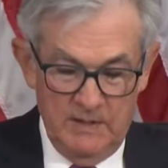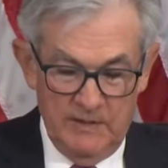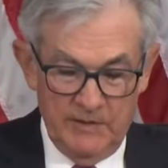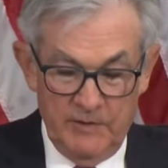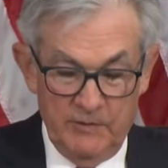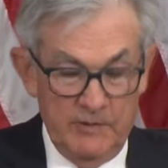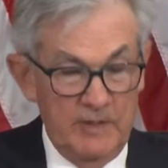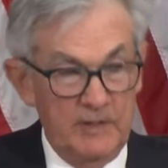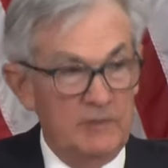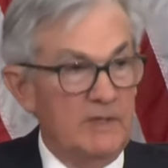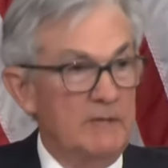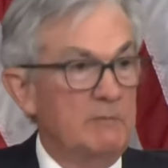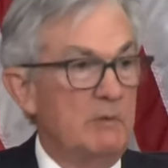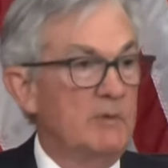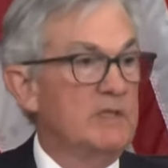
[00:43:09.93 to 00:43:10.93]
On the other
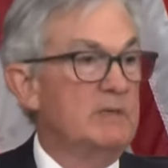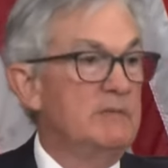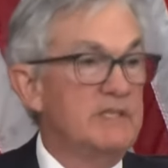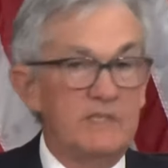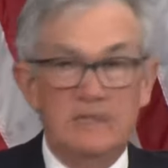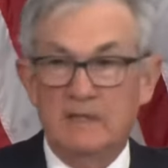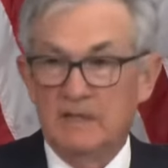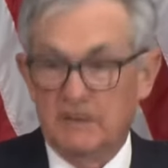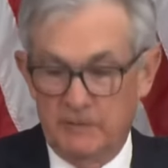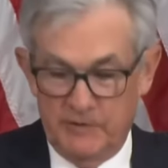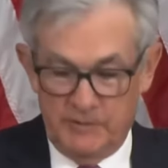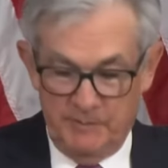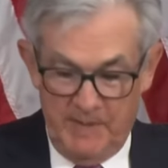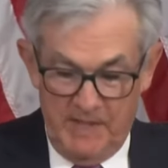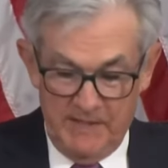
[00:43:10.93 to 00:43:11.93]
hand, we wanted to be as clear
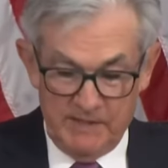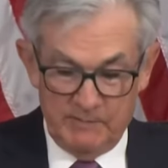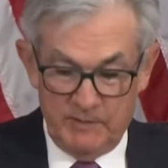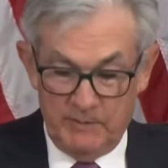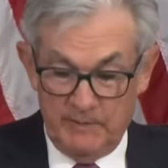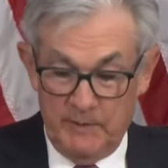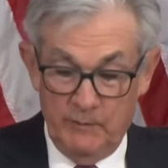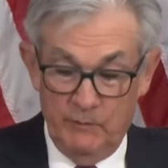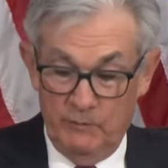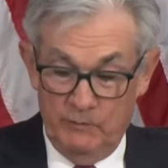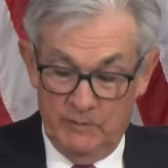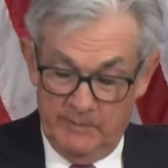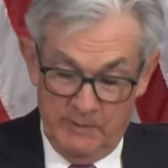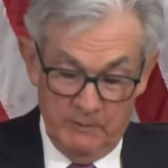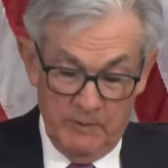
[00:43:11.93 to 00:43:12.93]
as possible about
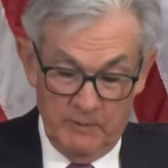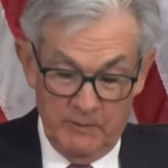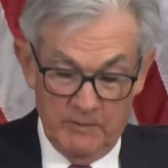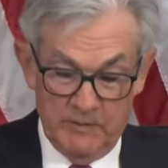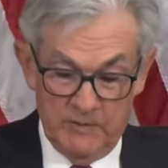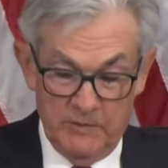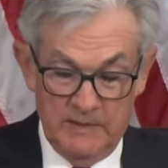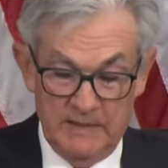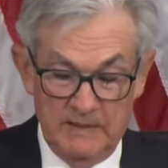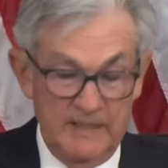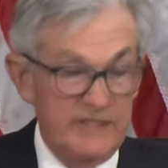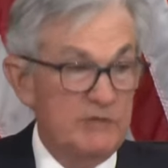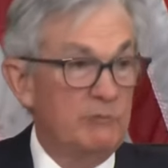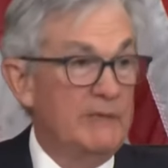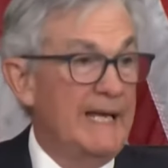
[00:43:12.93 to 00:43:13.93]
what we were doing,
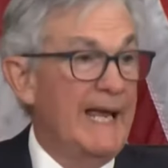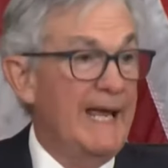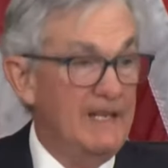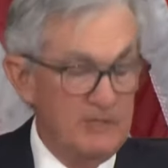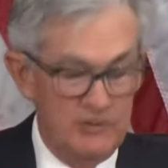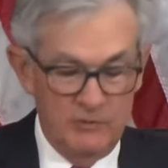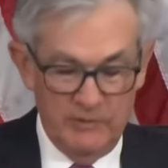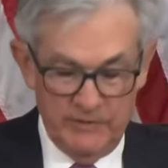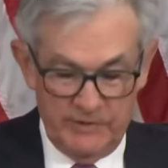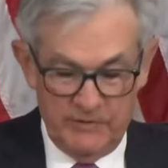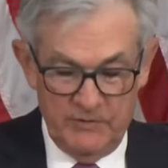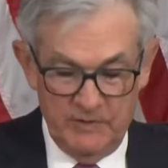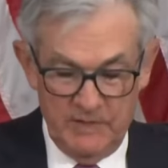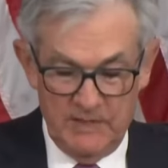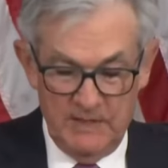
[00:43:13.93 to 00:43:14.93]
lest we add to
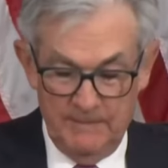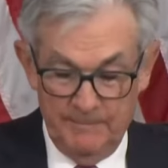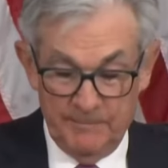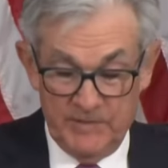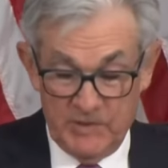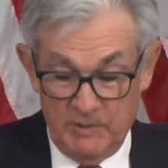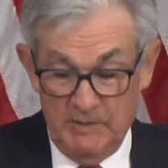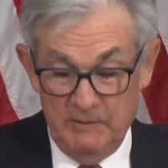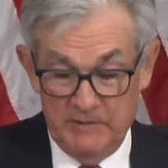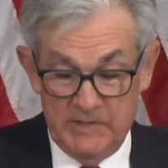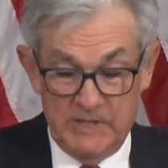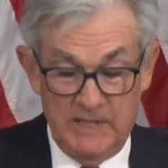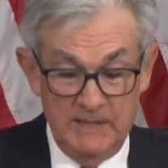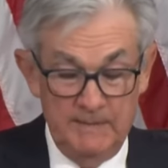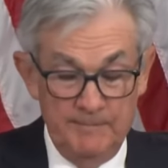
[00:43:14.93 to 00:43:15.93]
uncertainty. So I would
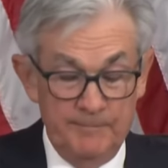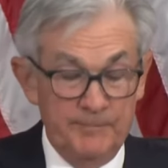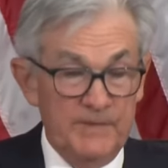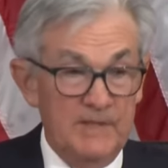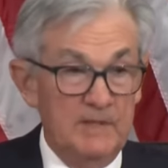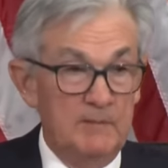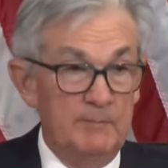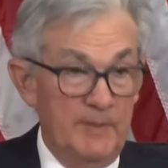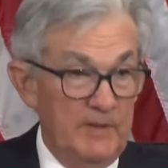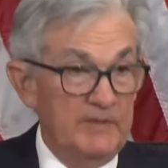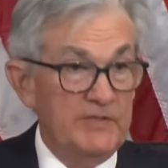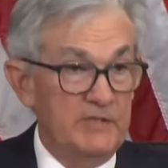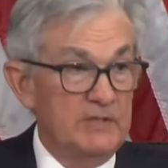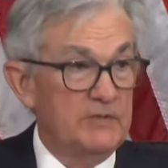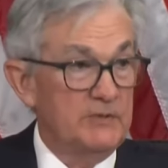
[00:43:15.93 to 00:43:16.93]
say
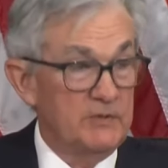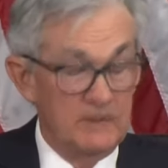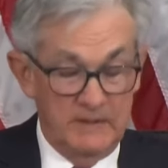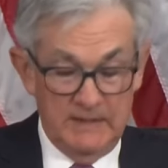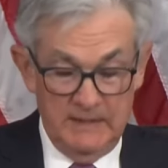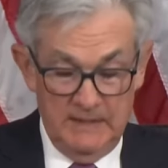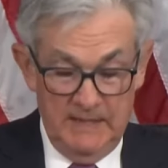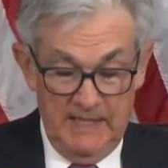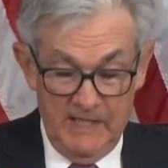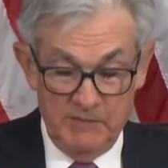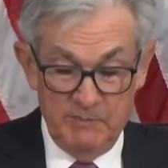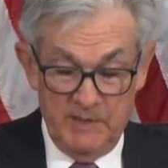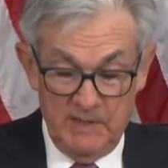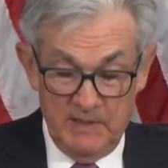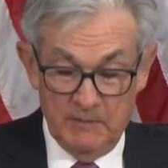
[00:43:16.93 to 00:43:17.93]
policy certainly
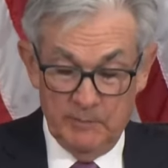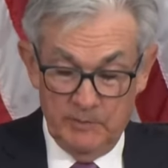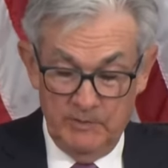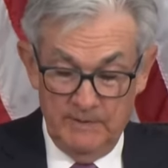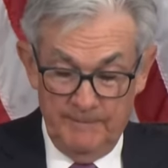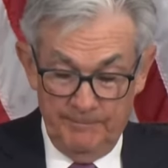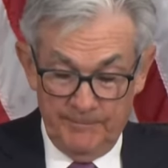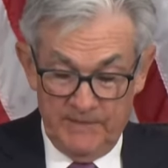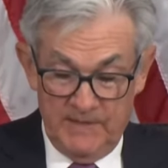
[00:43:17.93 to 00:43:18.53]
has been nimble,